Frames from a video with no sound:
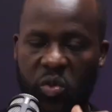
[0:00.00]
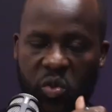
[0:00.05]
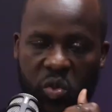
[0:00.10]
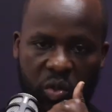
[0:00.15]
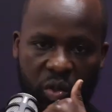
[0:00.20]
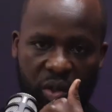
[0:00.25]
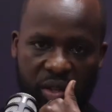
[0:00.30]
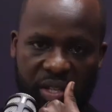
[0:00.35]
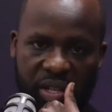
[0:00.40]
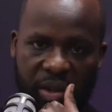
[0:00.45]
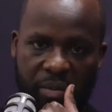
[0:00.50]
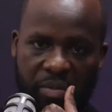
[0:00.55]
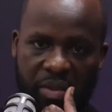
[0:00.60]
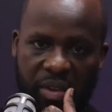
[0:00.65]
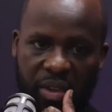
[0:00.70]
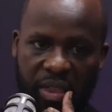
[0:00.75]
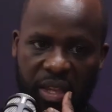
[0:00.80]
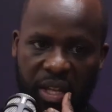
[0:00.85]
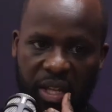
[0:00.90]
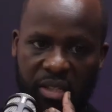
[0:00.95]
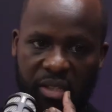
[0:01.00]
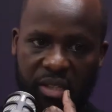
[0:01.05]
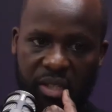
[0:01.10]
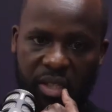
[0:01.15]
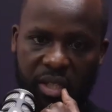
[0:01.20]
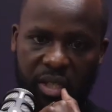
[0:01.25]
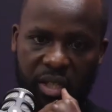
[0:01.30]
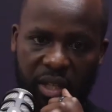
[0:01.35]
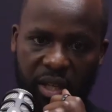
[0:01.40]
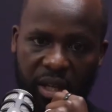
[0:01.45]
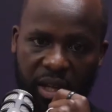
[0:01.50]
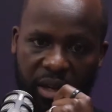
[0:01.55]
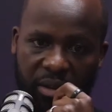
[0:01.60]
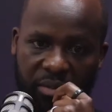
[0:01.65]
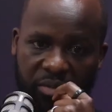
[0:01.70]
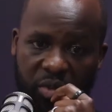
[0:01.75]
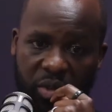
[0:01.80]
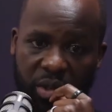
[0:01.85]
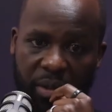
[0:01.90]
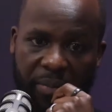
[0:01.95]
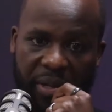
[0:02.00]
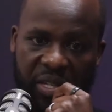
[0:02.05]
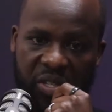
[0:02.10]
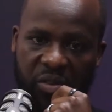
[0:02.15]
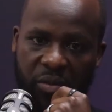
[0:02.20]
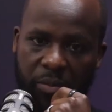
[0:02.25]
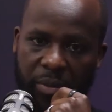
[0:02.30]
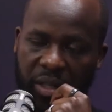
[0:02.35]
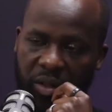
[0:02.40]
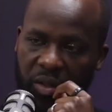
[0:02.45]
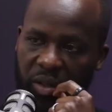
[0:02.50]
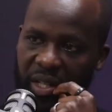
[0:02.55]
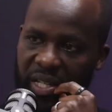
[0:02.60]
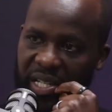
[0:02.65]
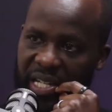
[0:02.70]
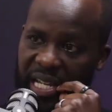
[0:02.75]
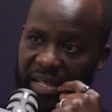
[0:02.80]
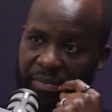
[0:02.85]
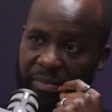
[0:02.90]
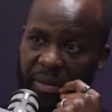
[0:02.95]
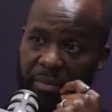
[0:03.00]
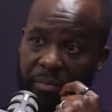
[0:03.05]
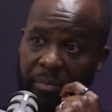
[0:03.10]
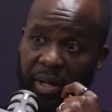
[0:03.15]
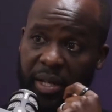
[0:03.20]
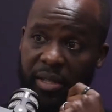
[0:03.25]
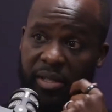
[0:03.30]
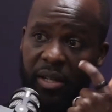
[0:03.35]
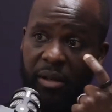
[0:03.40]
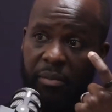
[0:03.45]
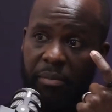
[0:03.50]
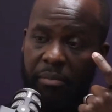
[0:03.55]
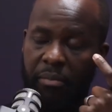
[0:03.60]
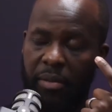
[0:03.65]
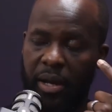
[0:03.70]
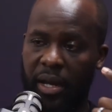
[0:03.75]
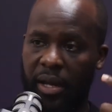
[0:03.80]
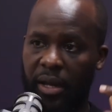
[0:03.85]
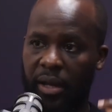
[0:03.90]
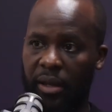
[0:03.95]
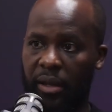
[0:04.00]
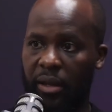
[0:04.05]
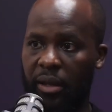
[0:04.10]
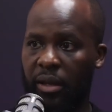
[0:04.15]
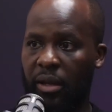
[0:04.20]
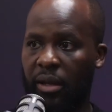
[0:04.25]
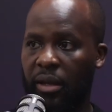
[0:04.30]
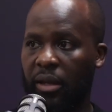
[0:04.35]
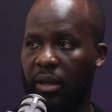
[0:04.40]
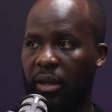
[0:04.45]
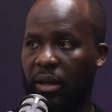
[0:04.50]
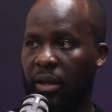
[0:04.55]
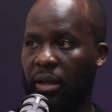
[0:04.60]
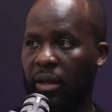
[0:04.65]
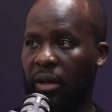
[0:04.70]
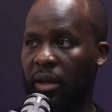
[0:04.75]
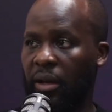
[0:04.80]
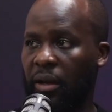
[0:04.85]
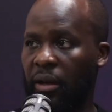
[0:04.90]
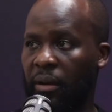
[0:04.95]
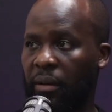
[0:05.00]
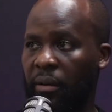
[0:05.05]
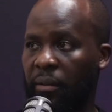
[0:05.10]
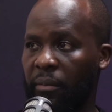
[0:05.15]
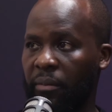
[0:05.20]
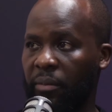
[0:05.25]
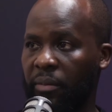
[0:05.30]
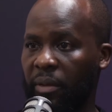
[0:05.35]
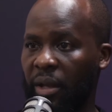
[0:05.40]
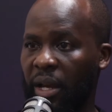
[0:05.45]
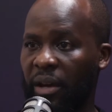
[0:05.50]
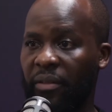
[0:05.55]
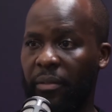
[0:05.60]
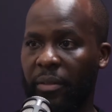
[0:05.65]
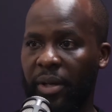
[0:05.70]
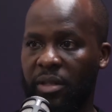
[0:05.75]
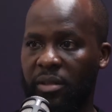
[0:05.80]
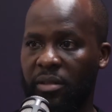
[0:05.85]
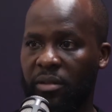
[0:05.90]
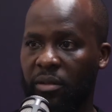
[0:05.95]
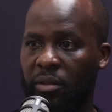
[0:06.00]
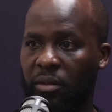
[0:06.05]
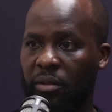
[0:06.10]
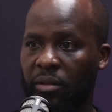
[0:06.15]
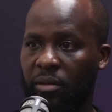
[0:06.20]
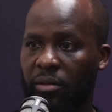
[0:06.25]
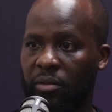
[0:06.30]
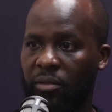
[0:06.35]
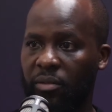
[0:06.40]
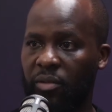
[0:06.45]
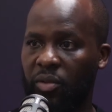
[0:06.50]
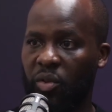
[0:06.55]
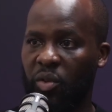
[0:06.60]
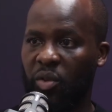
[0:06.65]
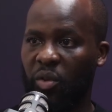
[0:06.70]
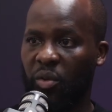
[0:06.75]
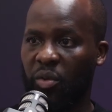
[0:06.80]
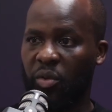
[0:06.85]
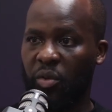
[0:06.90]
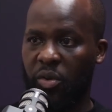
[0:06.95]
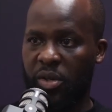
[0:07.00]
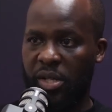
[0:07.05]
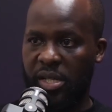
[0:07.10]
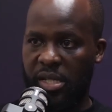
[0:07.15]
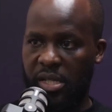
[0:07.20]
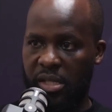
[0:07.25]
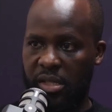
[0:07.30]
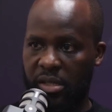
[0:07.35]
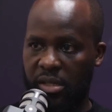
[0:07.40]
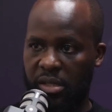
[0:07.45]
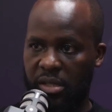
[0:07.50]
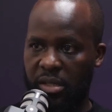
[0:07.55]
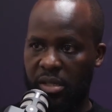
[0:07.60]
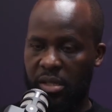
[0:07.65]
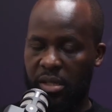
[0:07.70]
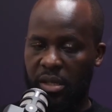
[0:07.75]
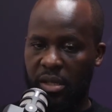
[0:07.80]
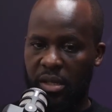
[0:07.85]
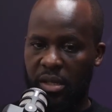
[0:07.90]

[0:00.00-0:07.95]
also not something that, to the best of my knowledge, has been picked up by government or the authorities.